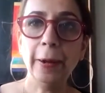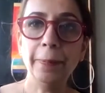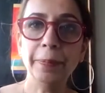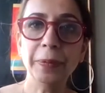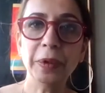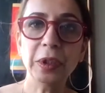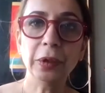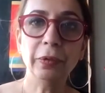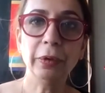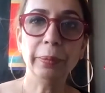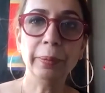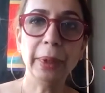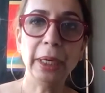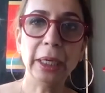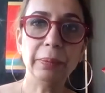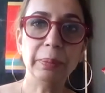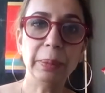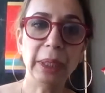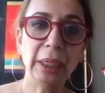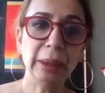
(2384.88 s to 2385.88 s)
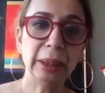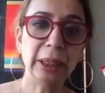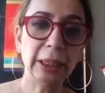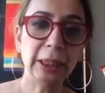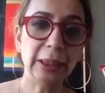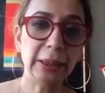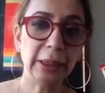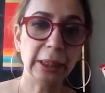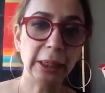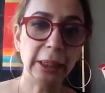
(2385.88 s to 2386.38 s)
Um, so we made, made
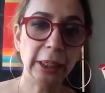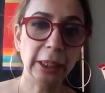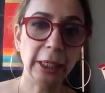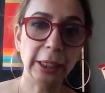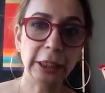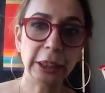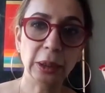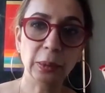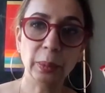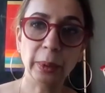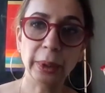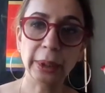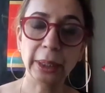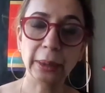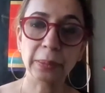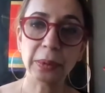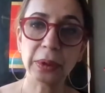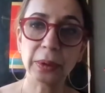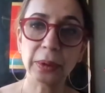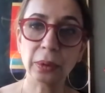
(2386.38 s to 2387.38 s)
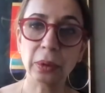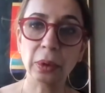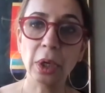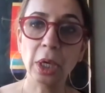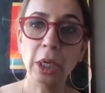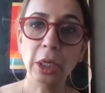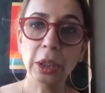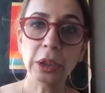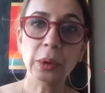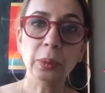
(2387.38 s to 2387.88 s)
this uh, connection with him.
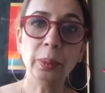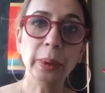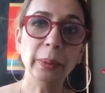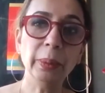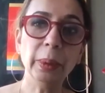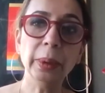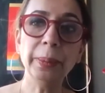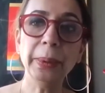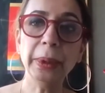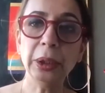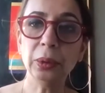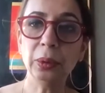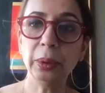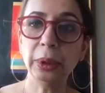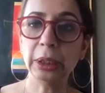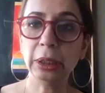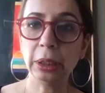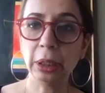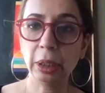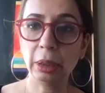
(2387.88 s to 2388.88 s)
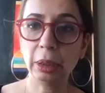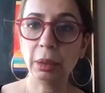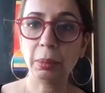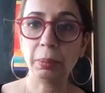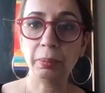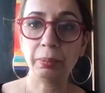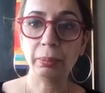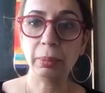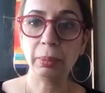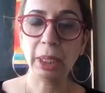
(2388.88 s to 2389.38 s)
So so we will be doing
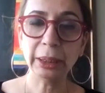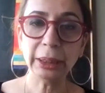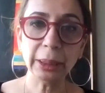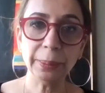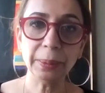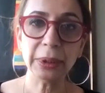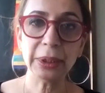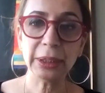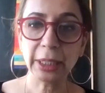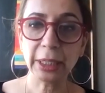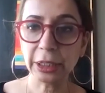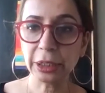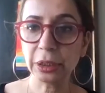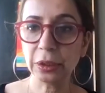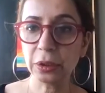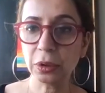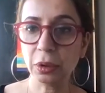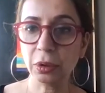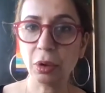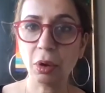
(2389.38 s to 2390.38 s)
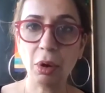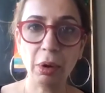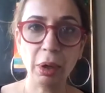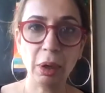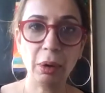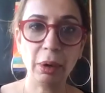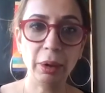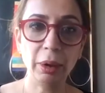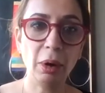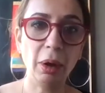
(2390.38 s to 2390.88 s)
uh, multiple sessions on
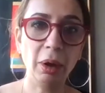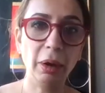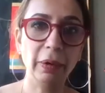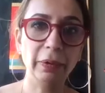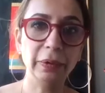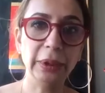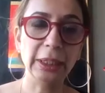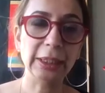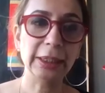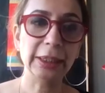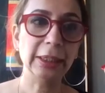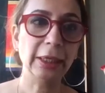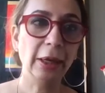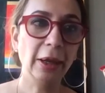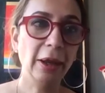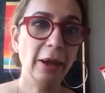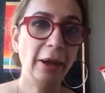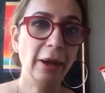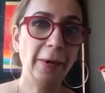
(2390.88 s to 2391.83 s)
on all of this.